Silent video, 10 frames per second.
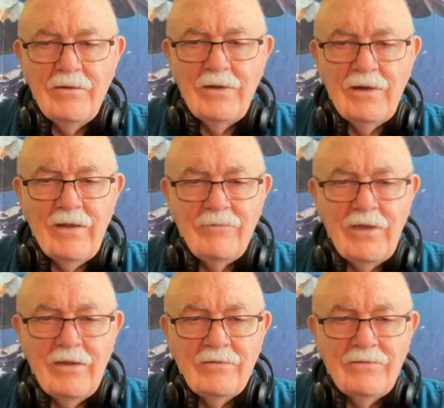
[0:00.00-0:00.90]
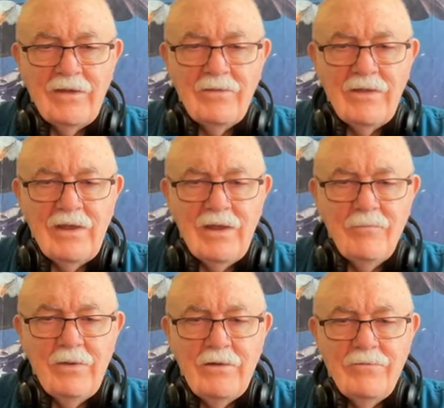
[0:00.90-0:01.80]
in Afghanistan than had
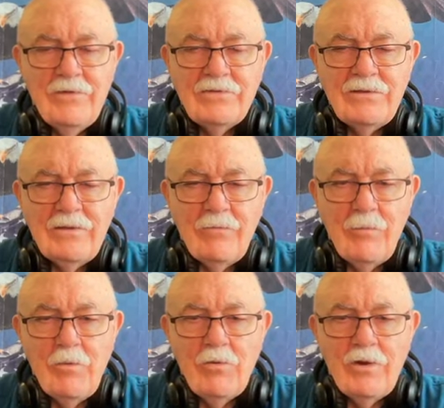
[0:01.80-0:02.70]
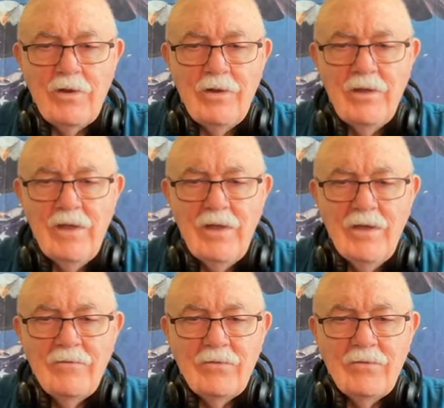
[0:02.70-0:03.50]
been officially reported, for